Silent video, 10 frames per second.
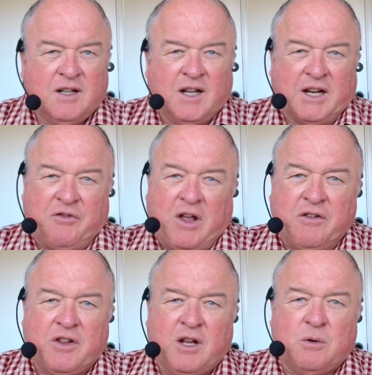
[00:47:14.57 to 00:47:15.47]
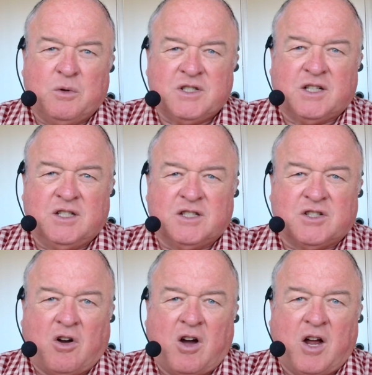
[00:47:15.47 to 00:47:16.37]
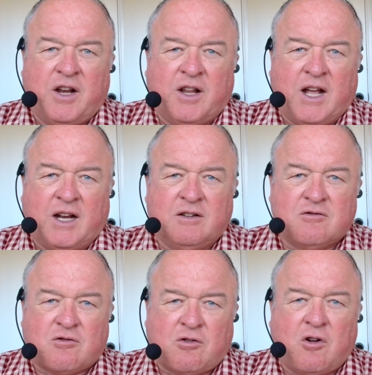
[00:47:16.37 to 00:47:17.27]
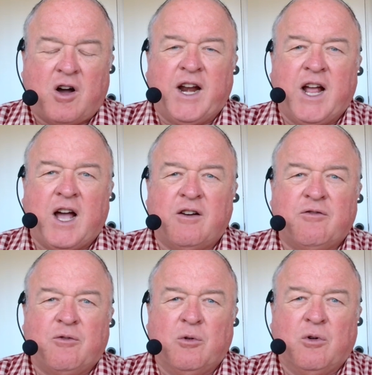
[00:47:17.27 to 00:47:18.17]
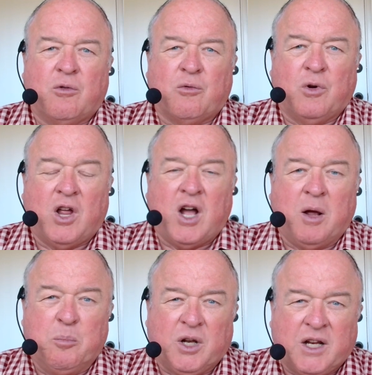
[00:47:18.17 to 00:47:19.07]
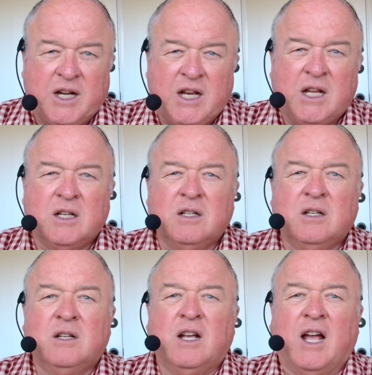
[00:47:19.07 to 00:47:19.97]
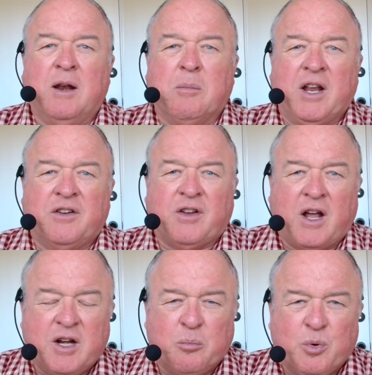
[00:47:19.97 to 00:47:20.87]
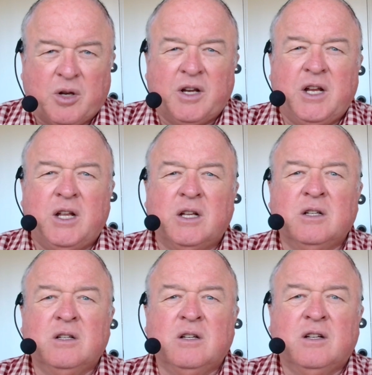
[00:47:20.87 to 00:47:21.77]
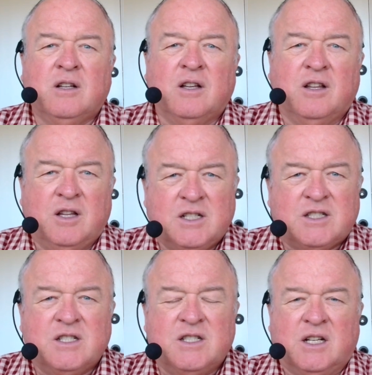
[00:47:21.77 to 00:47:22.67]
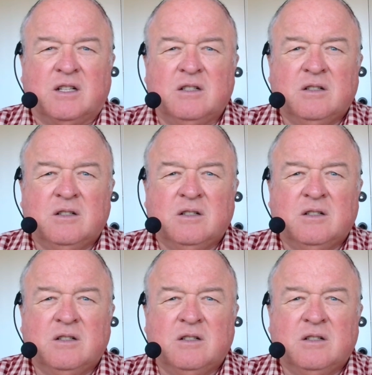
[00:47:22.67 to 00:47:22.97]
And if ever there was a design that cried out for reliability, and maintainability, this is it.